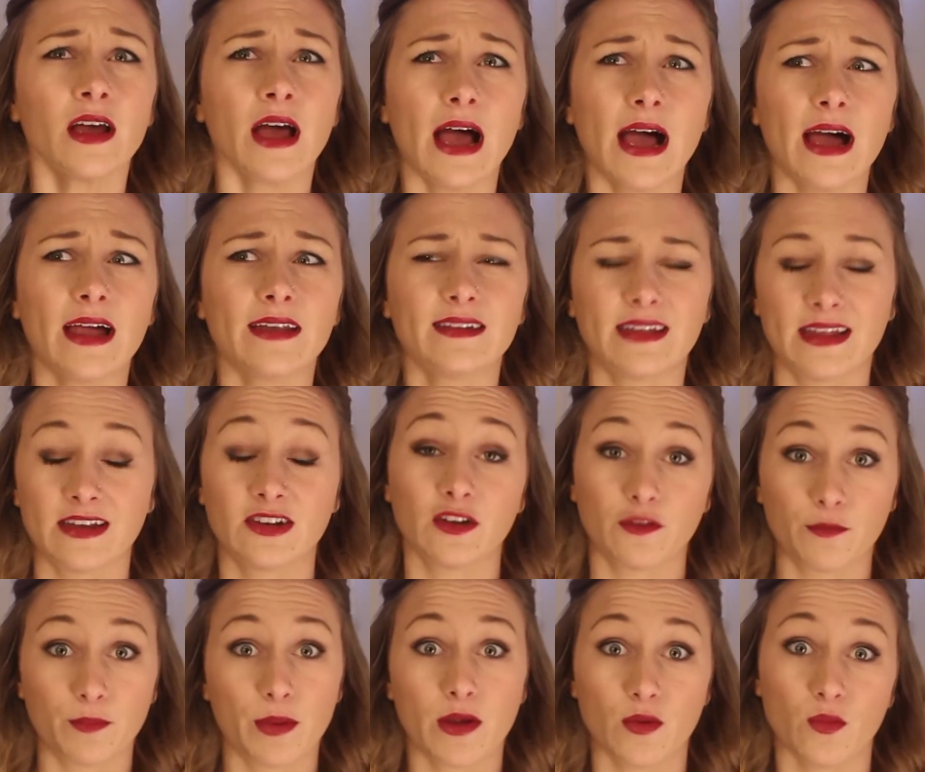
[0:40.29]
and it
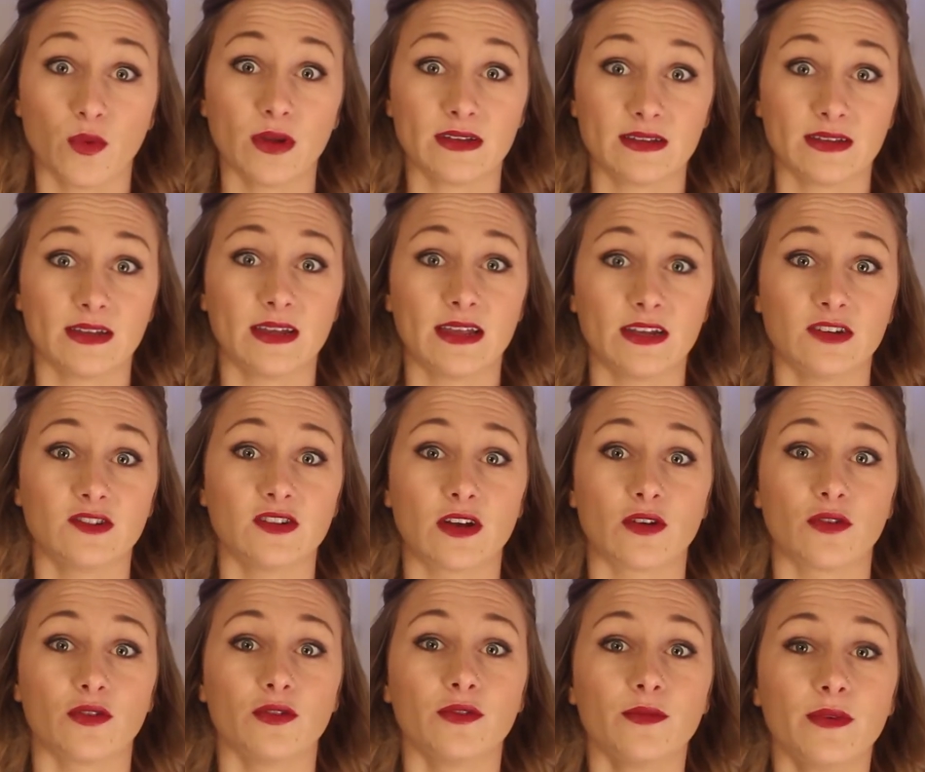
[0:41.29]
just being winter in
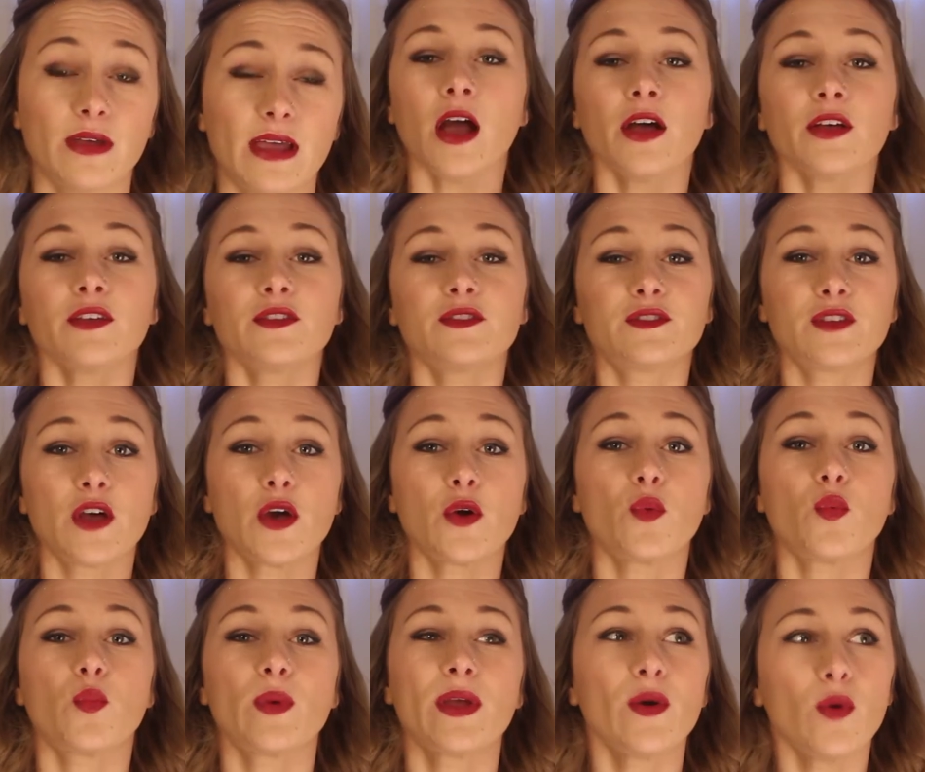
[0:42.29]
general.
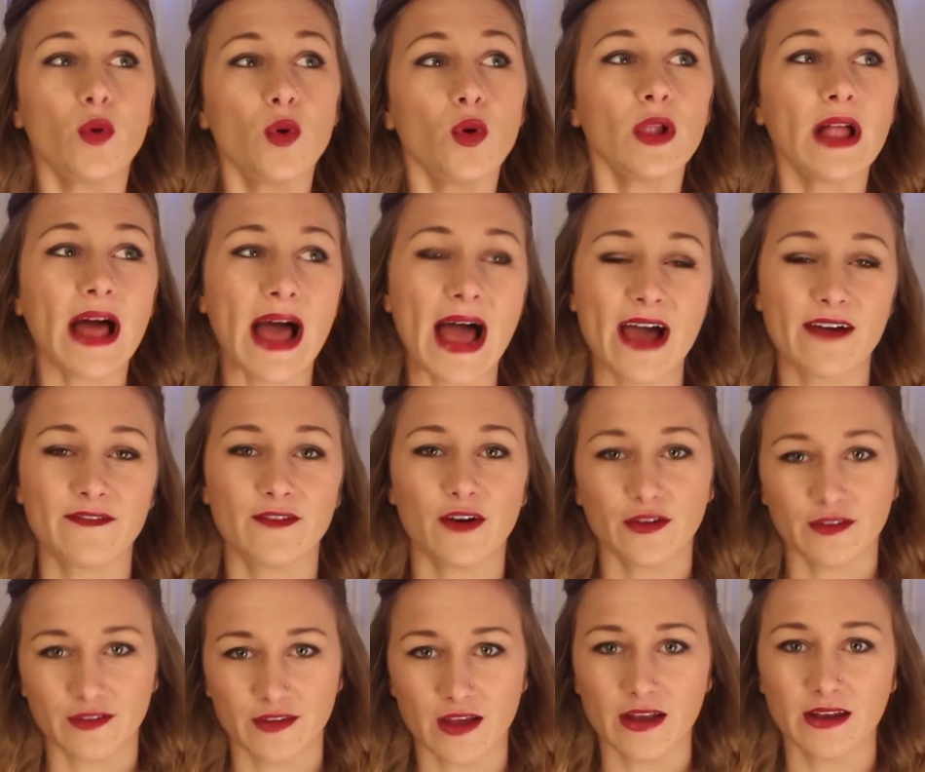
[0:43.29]
So we all have
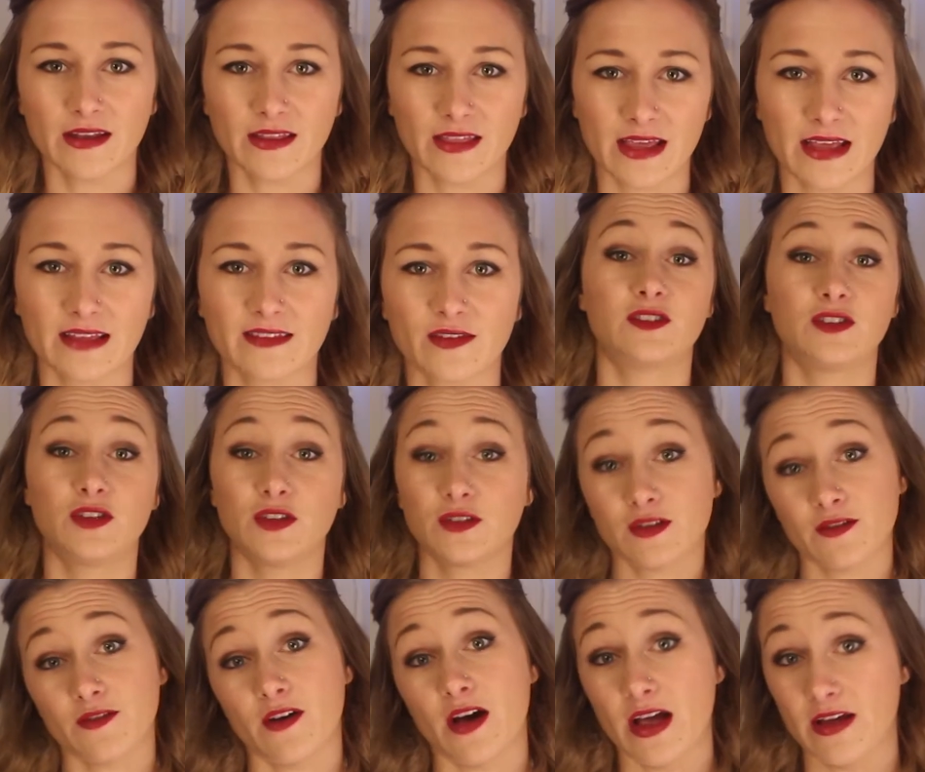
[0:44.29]
our certain things to
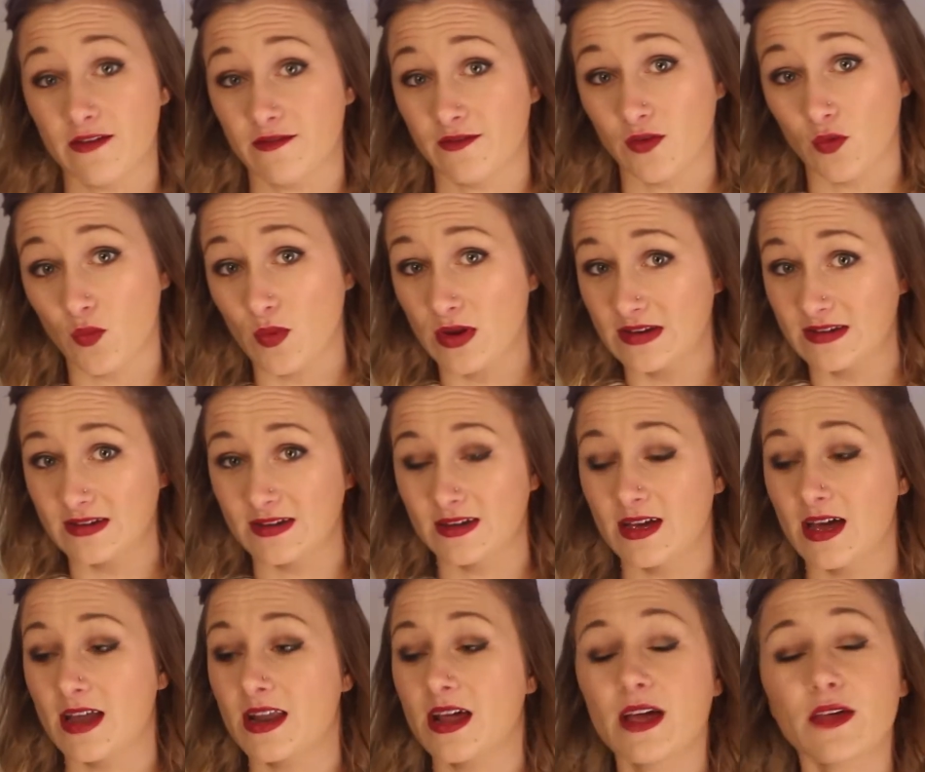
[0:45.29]
survive the winter
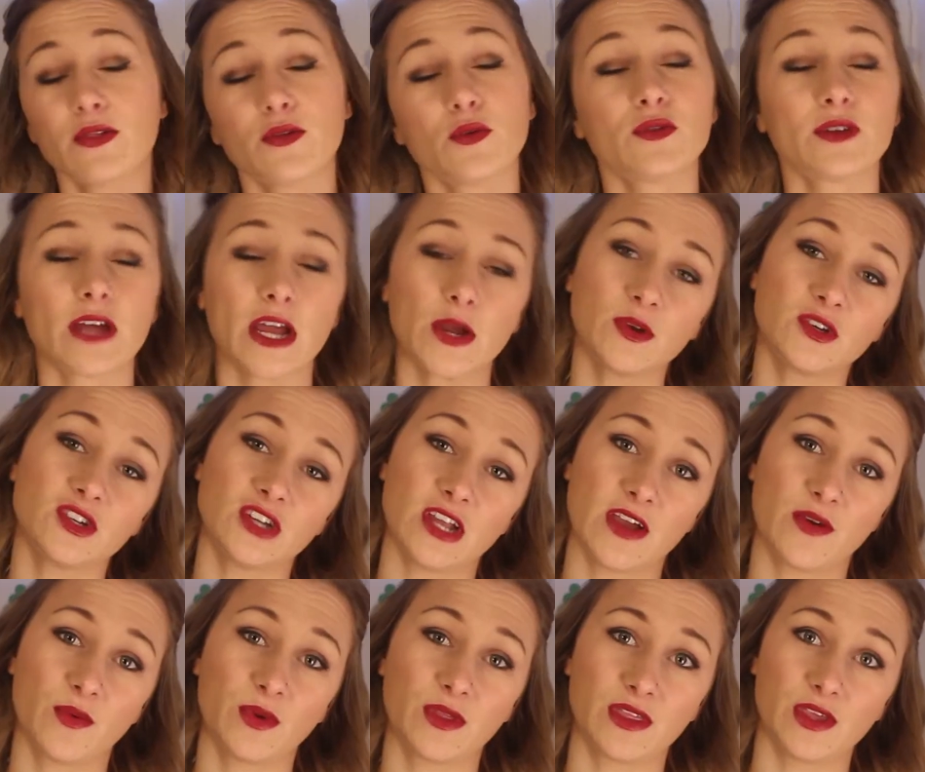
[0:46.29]
and I thought I would
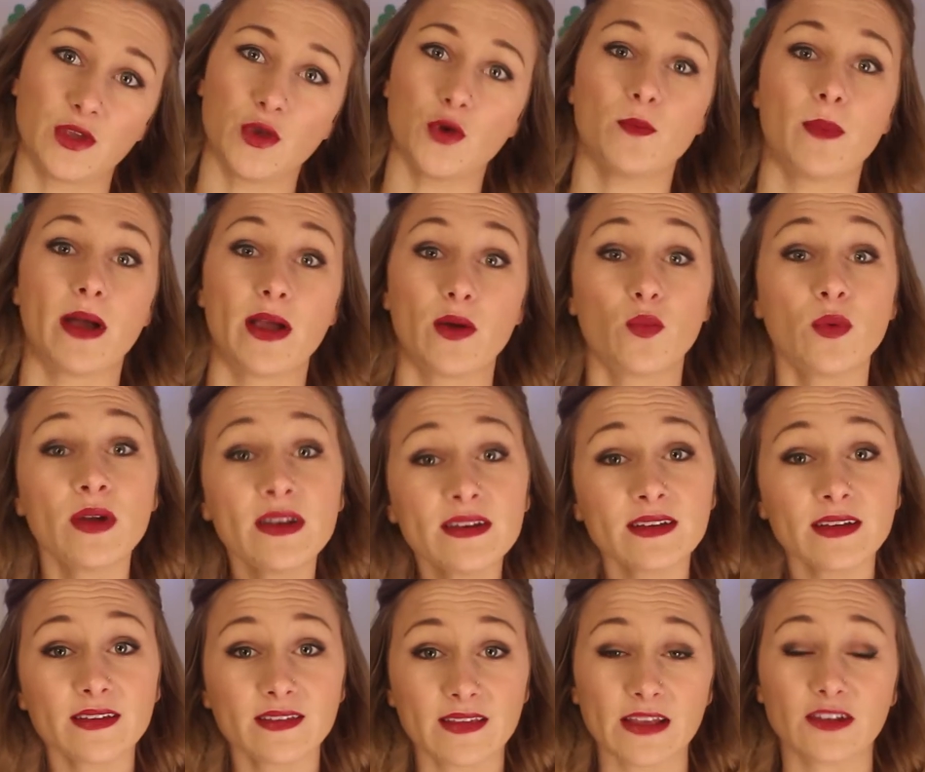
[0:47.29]
share with you my
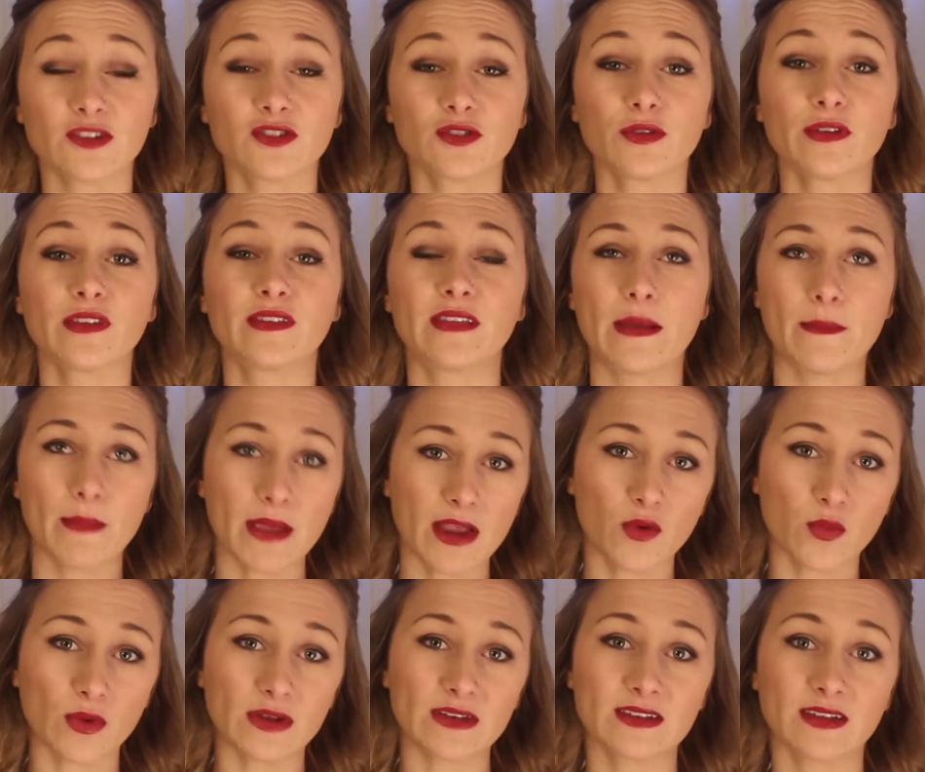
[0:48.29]
winter essentials that
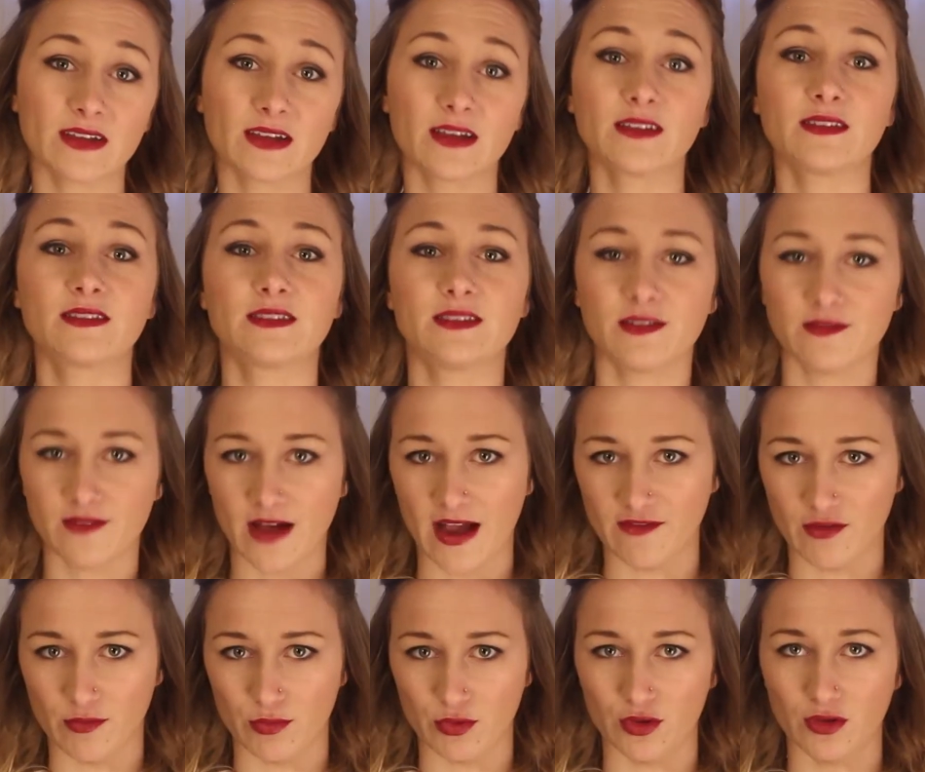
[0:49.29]
make winter
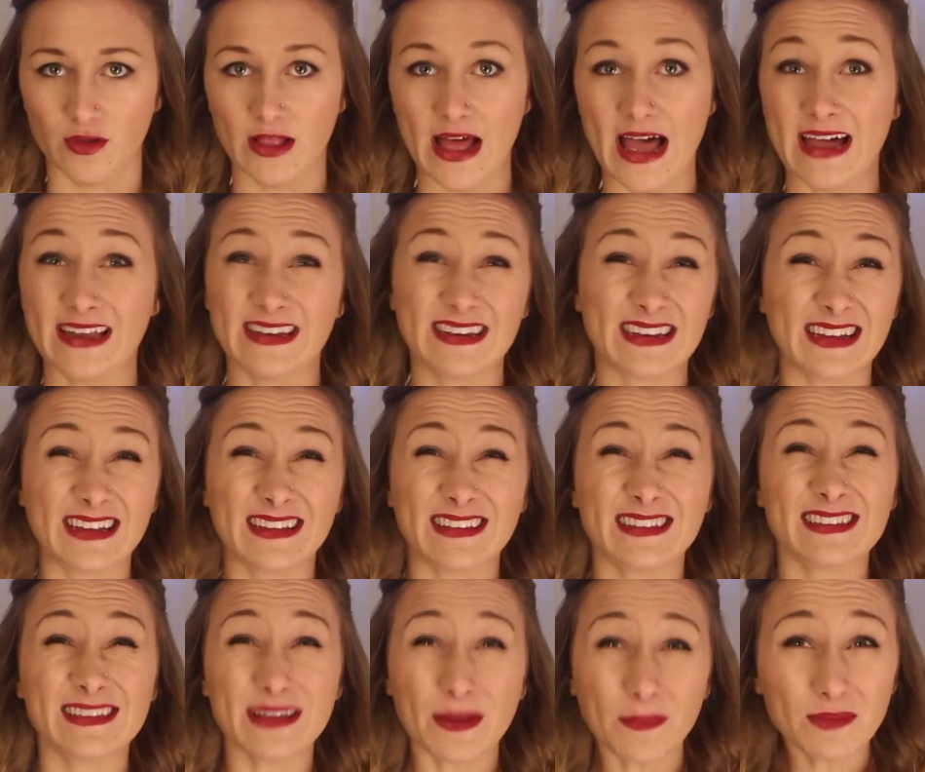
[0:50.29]
survivable and
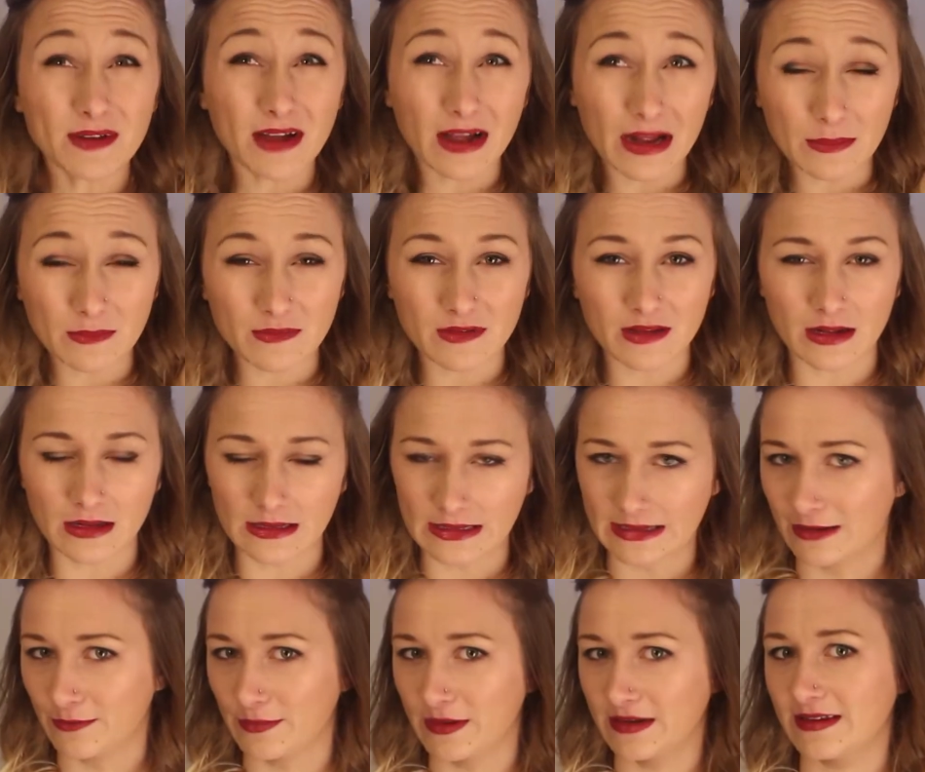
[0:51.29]
sometimes a
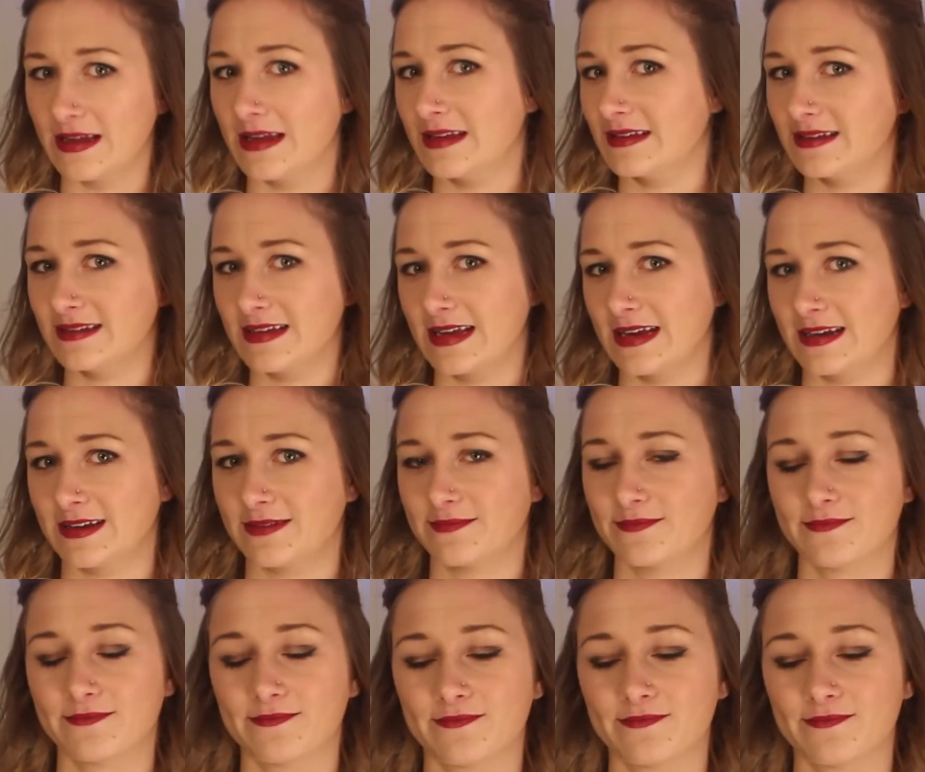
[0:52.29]
little bit entertaining.